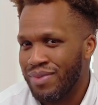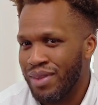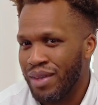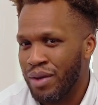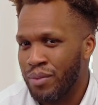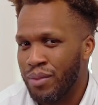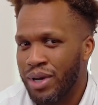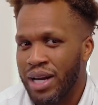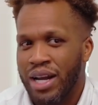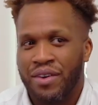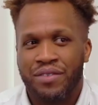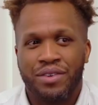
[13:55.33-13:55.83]

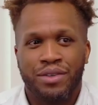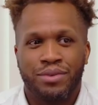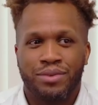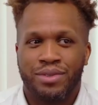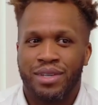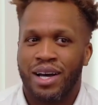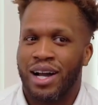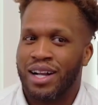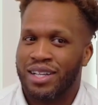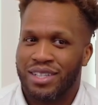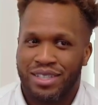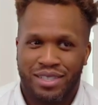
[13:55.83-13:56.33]
whenever you
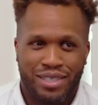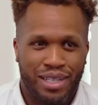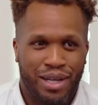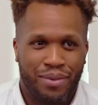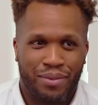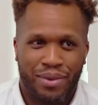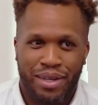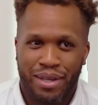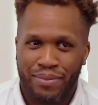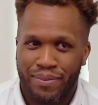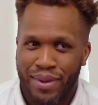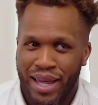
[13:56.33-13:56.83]
talk to
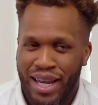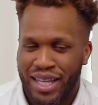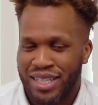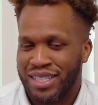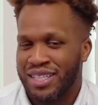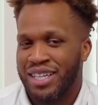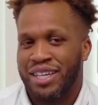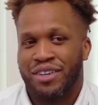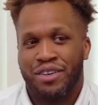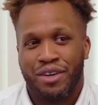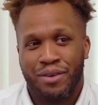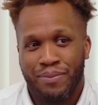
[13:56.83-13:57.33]
someone in
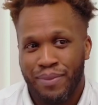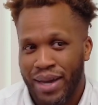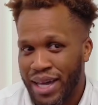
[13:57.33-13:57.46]
medicine or a